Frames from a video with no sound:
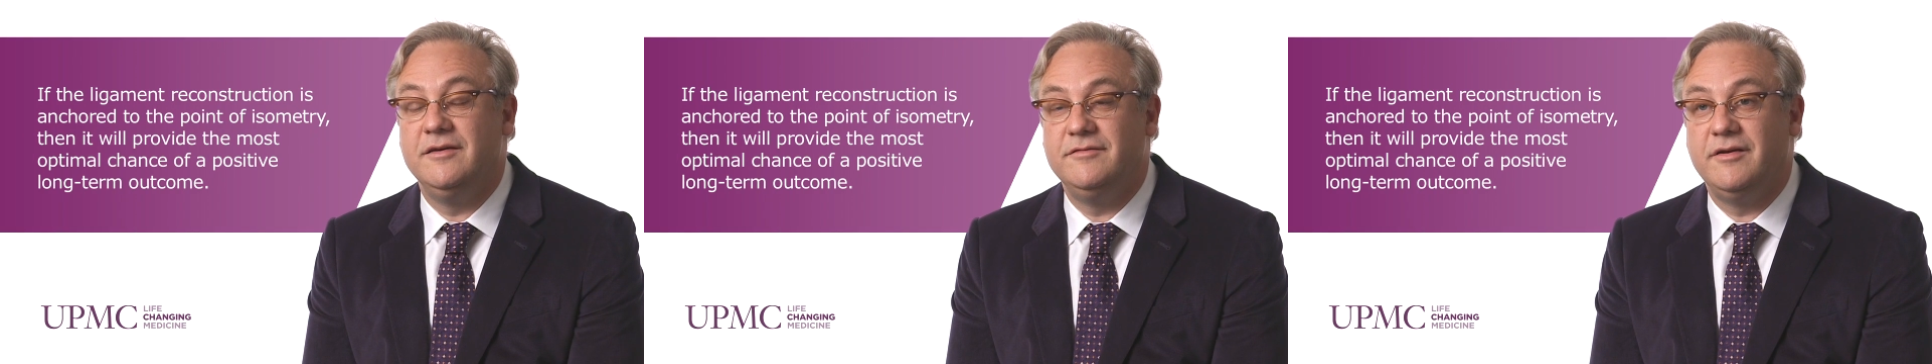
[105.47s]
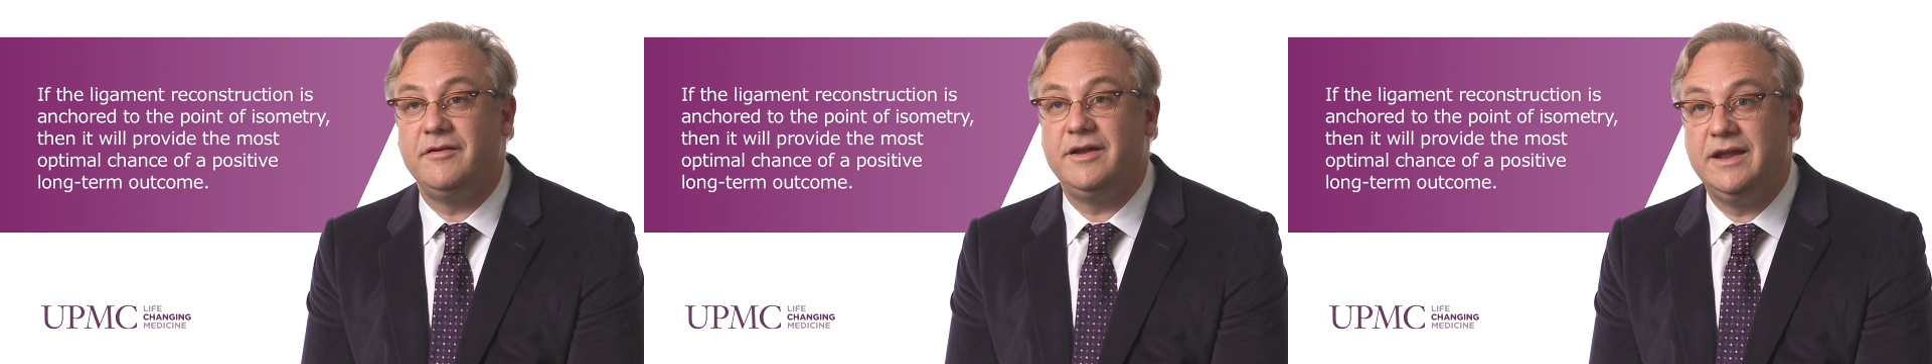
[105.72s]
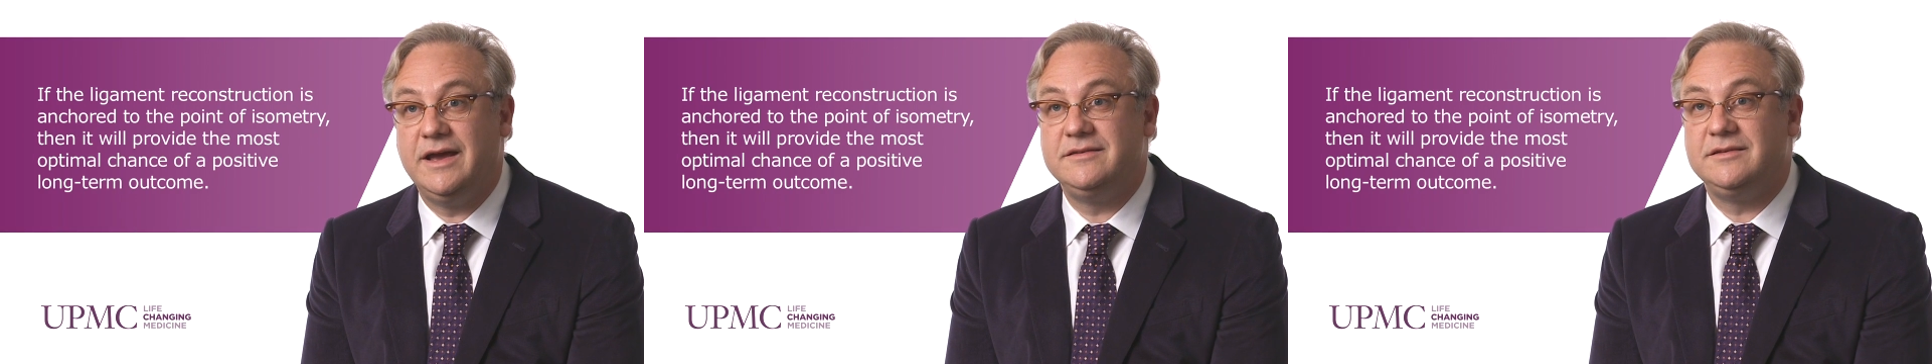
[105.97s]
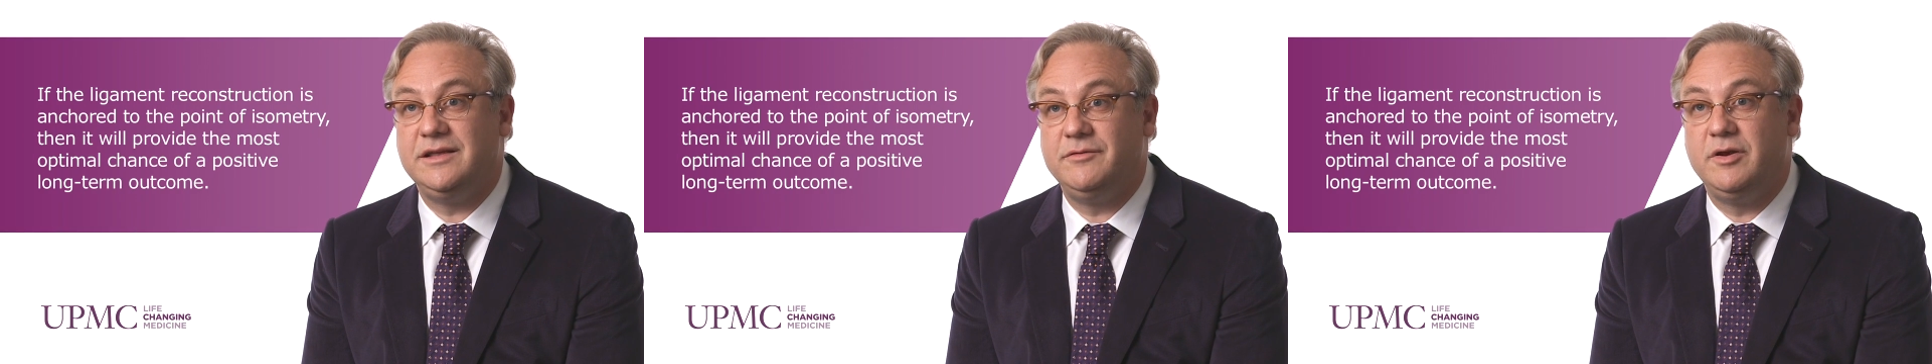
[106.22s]
very
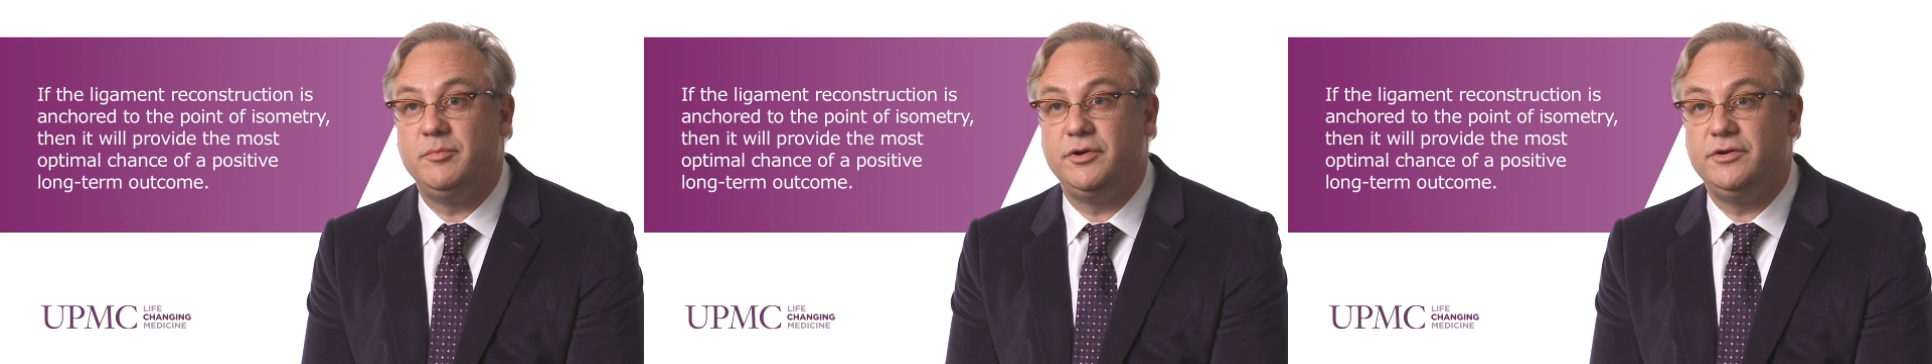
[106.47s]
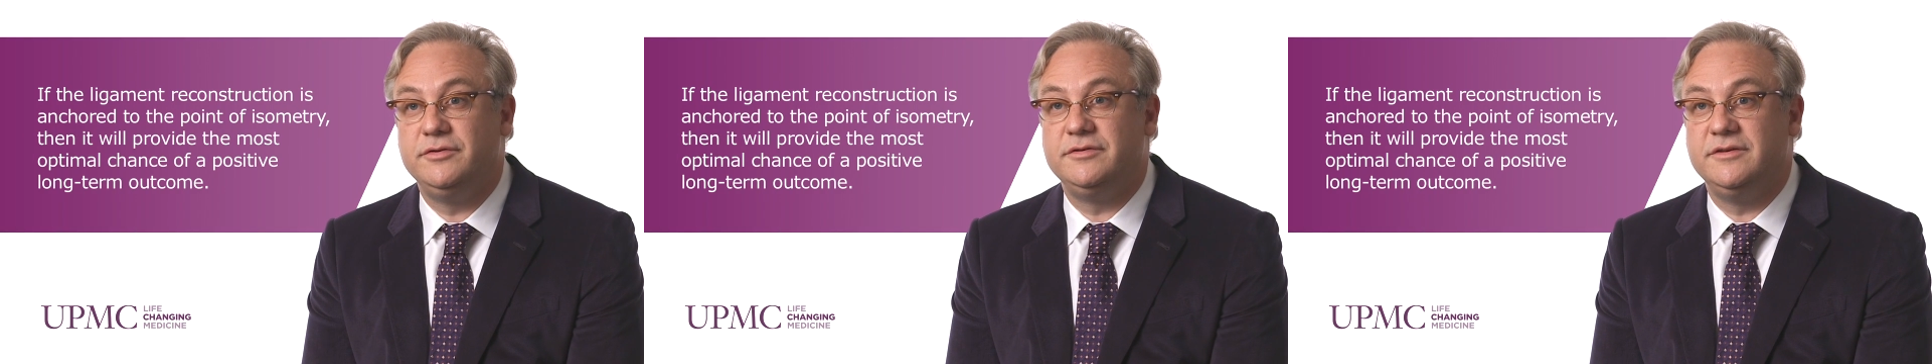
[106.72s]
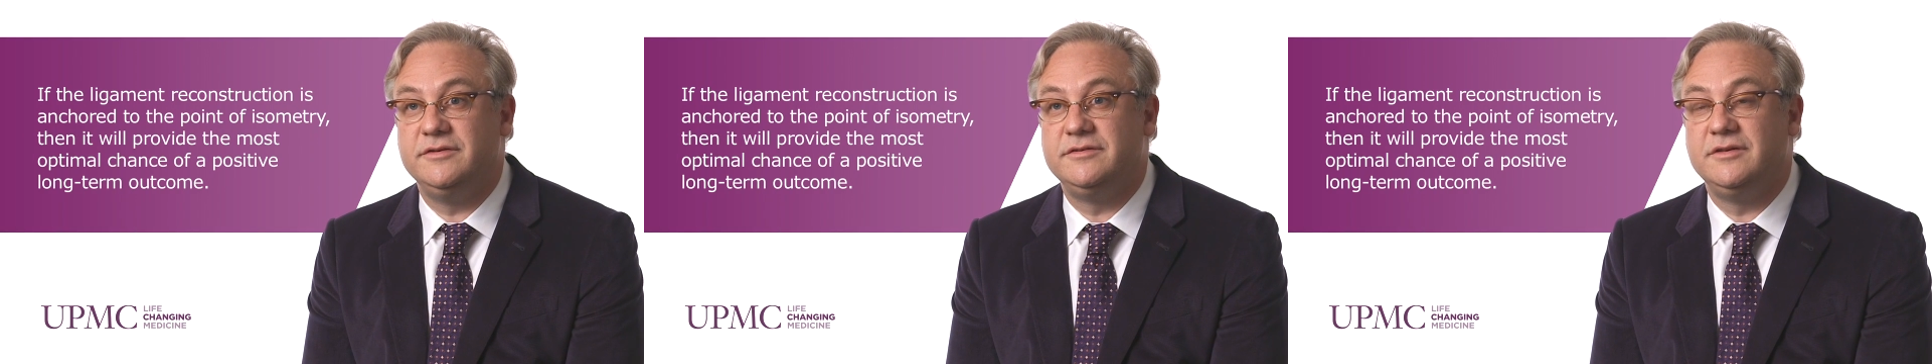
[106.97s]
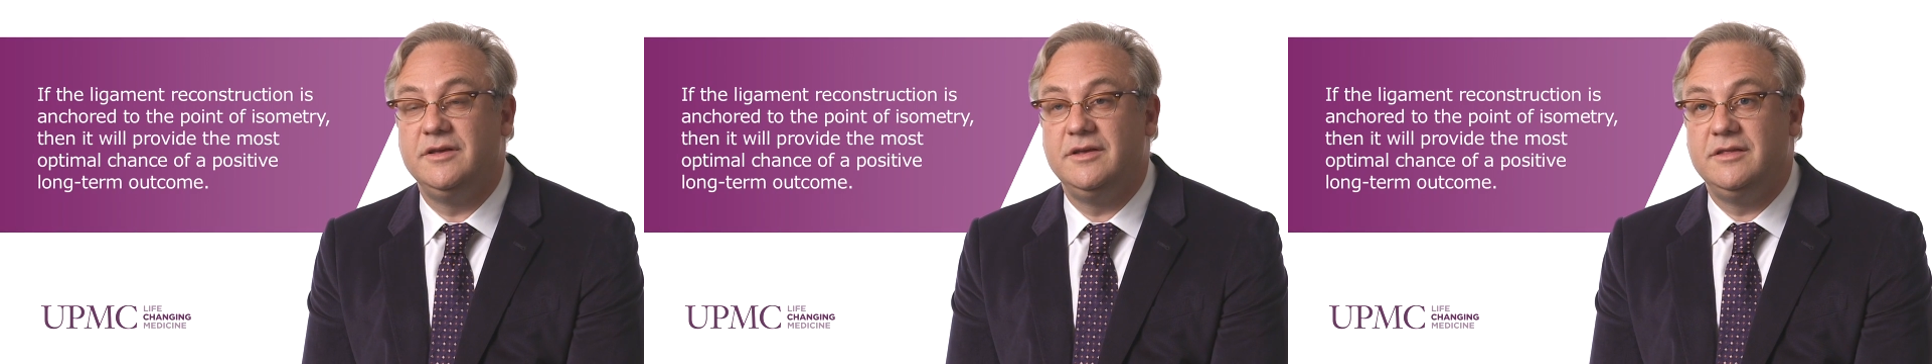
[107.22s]
nicely reproduces